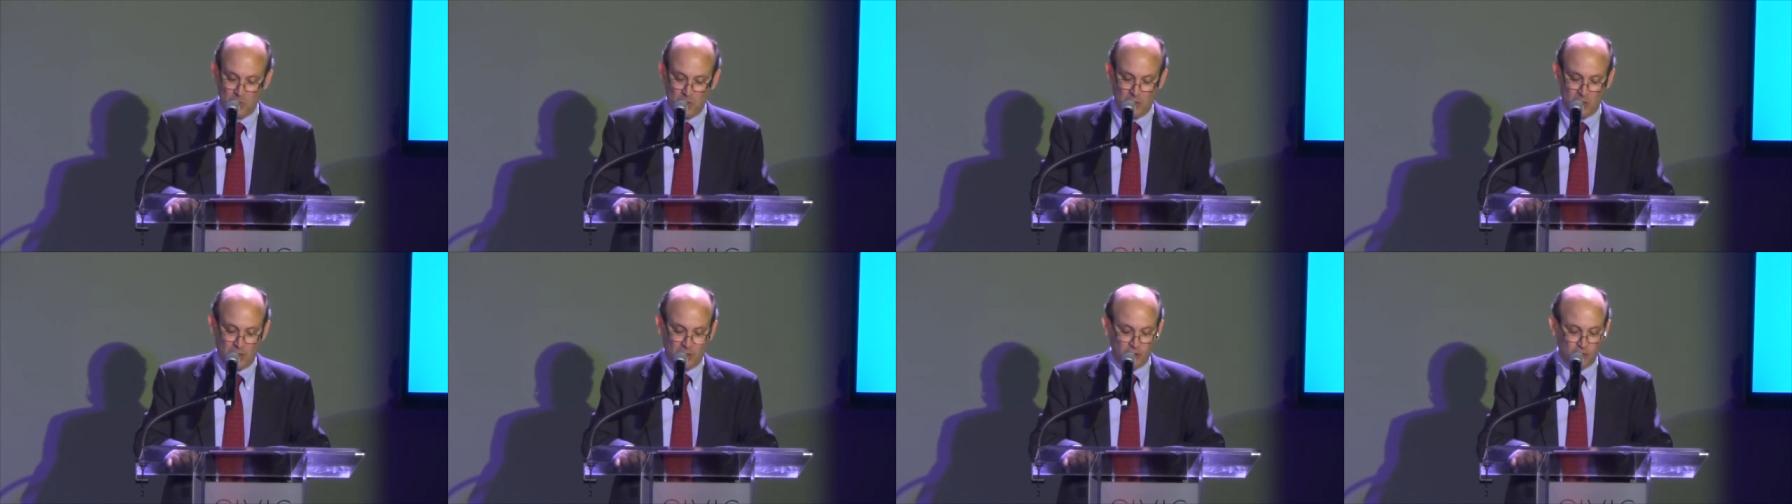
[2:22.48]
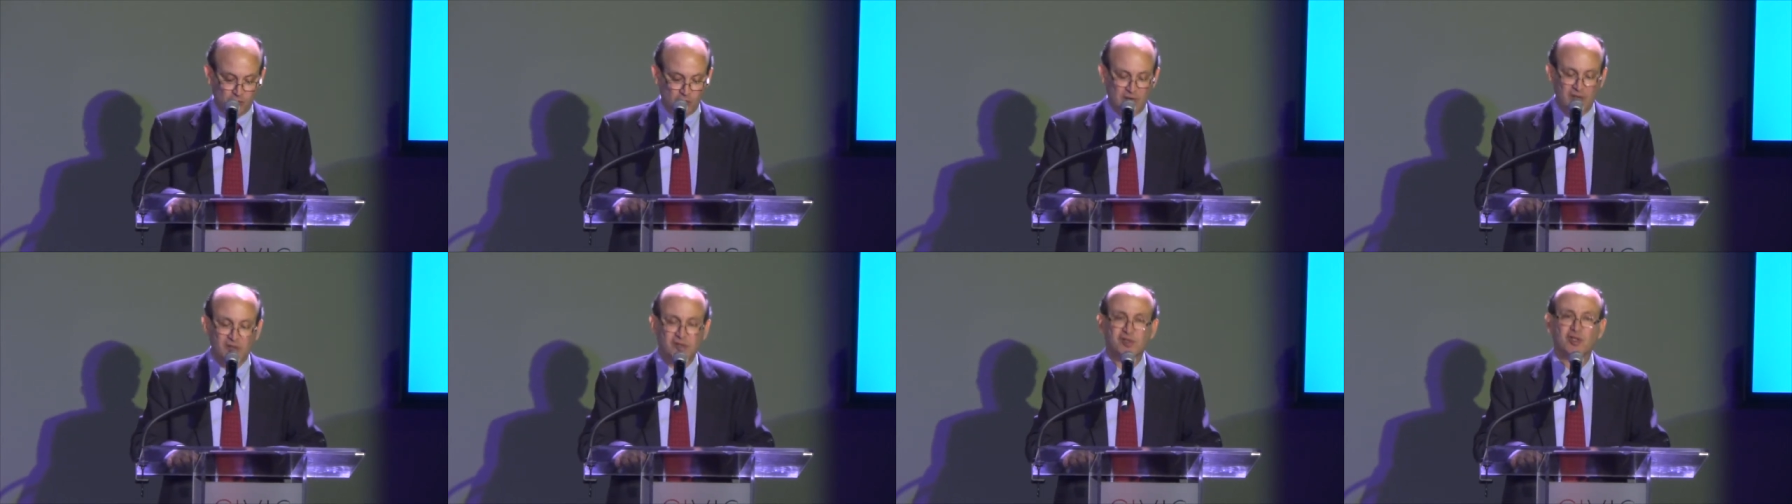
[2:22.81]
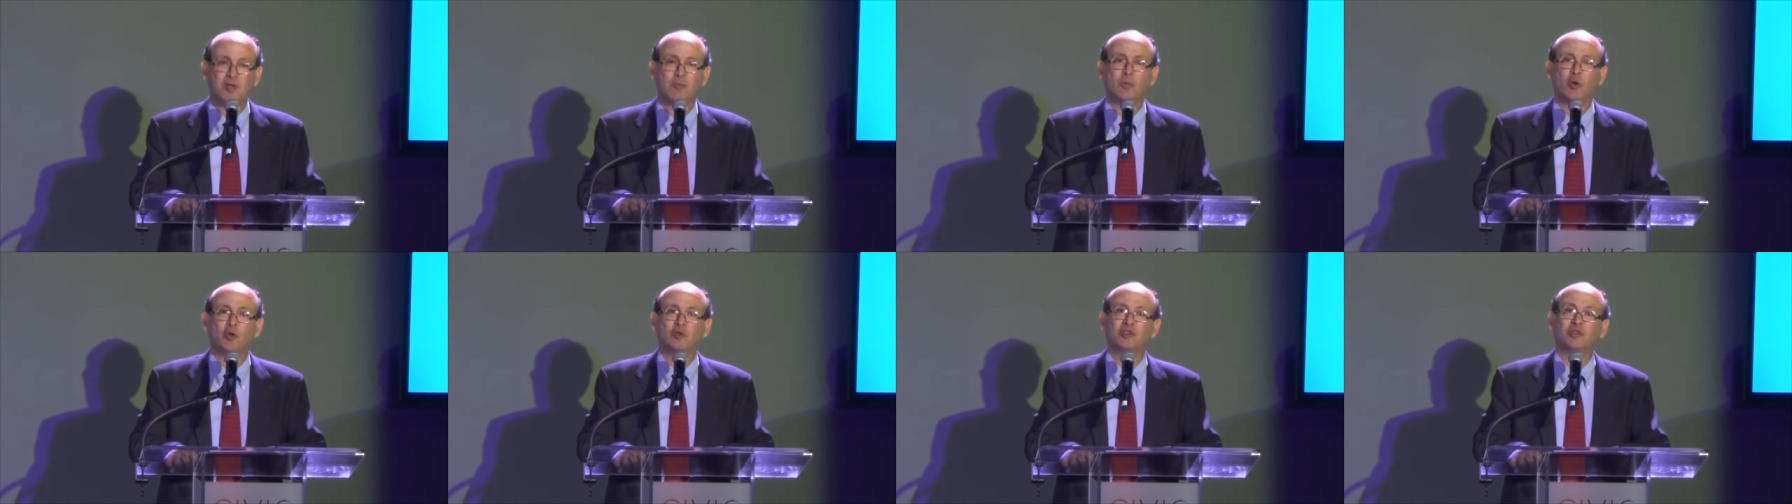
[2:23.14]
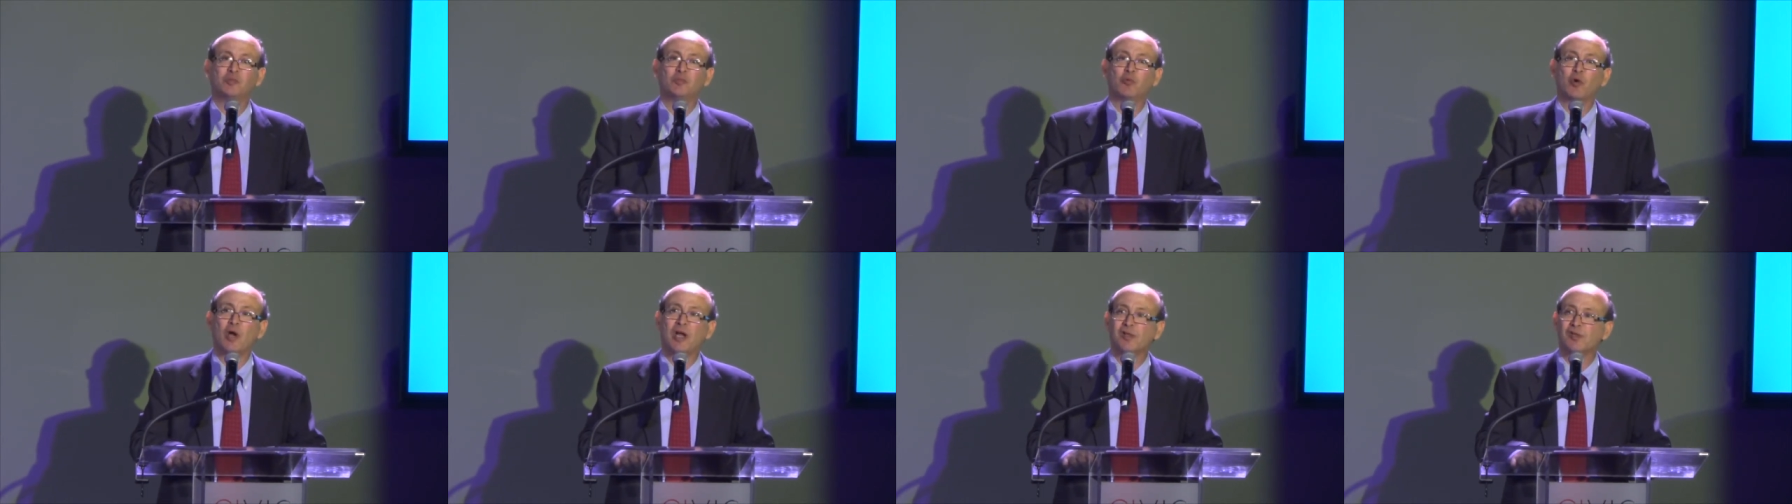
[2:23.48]
addressed the
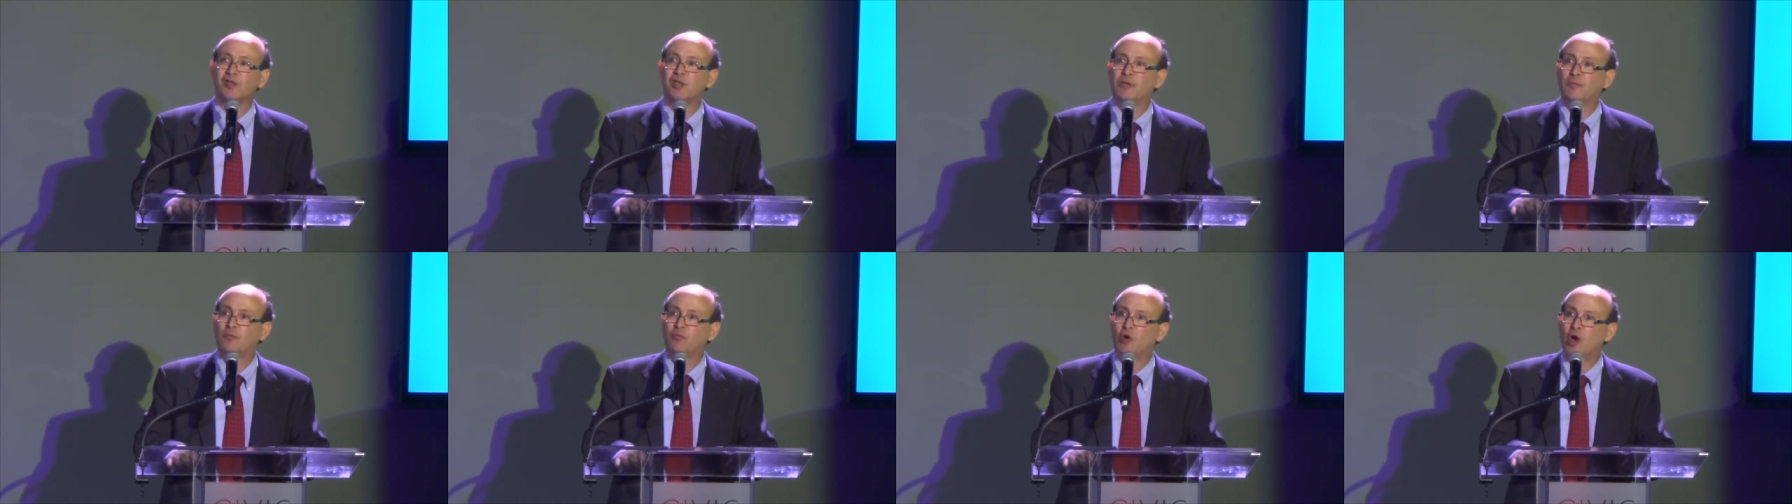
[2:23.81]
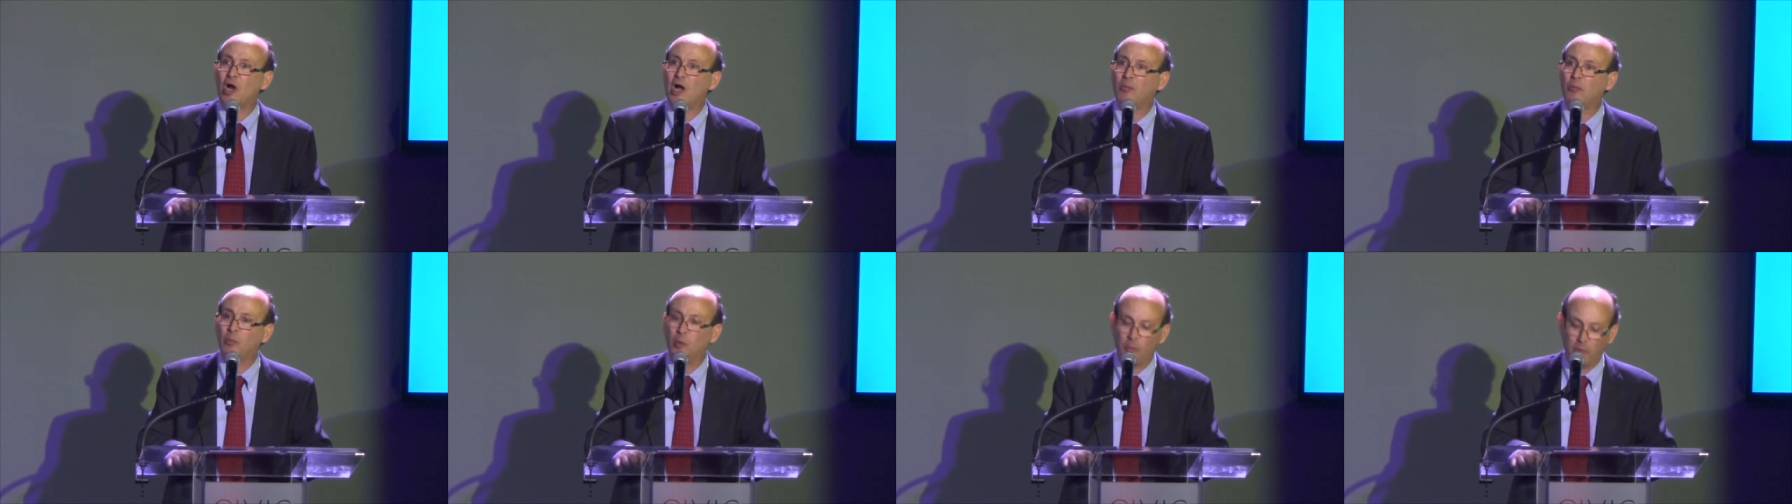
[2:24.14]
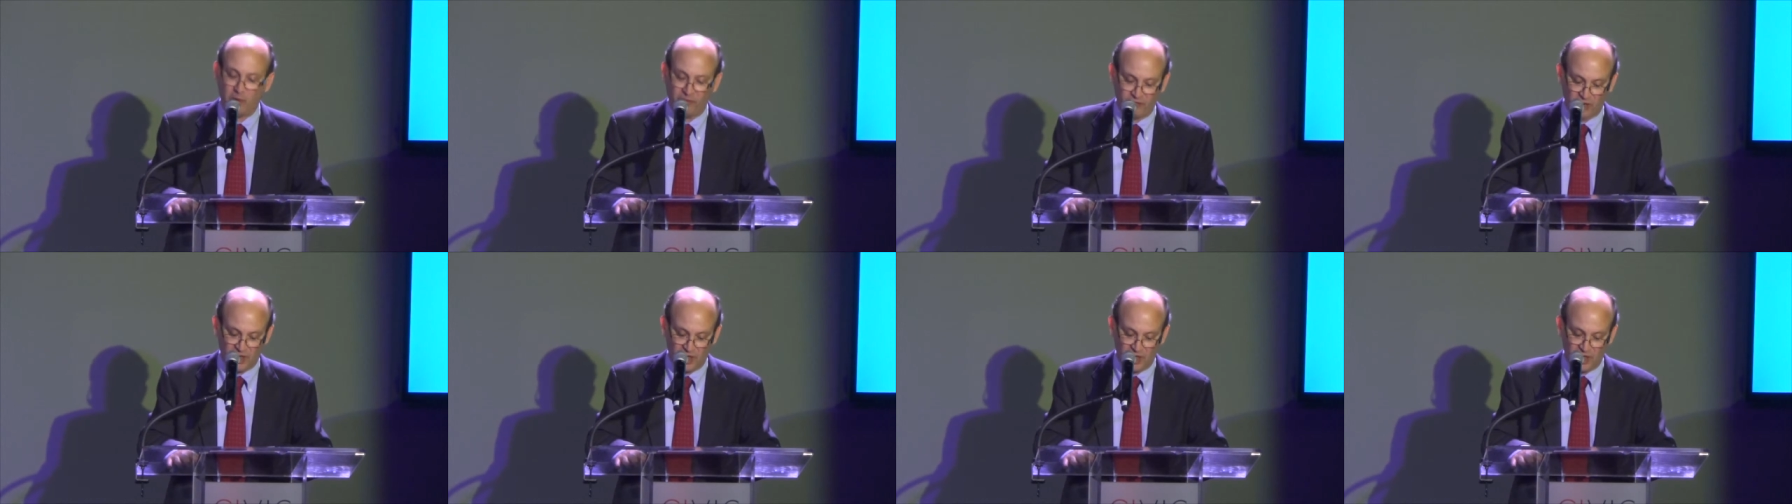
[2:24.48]
most pressing problem of